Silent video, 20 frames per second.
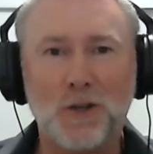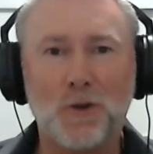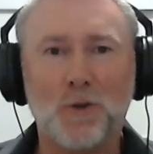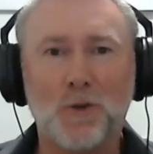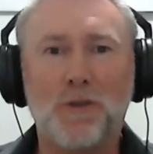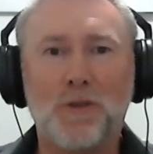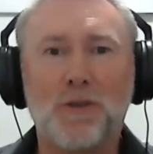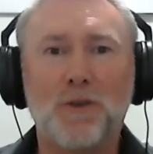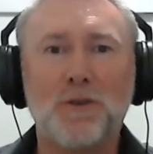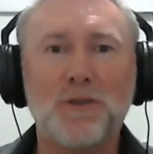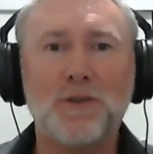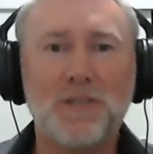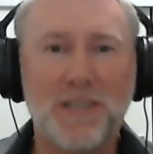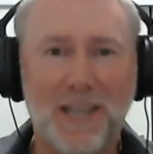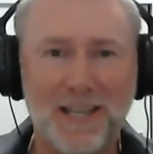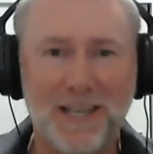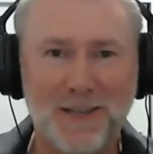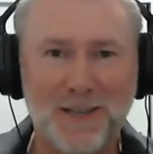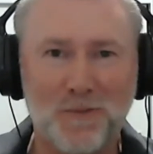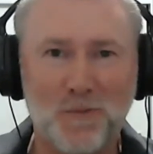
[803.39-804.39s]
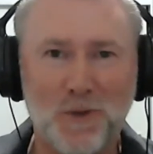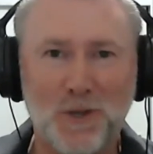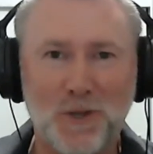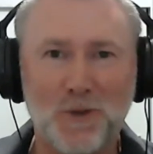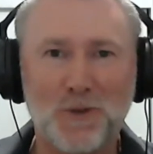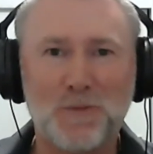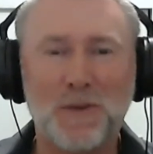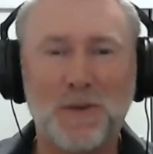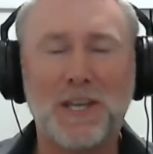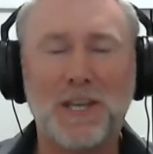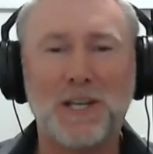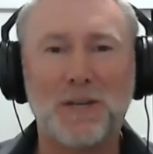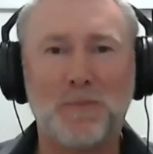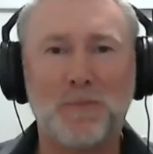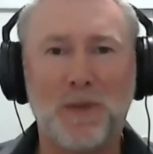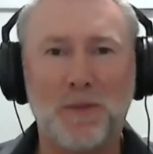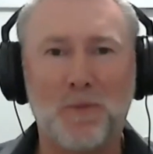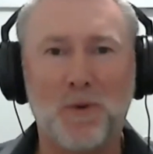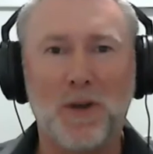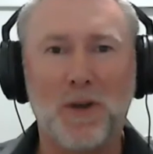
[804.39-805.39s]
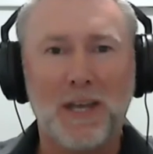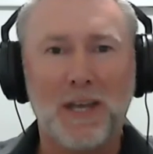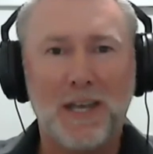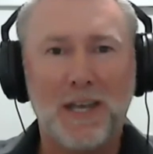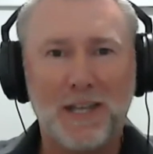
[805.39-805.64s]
your enthusiasm when you're speaking to people,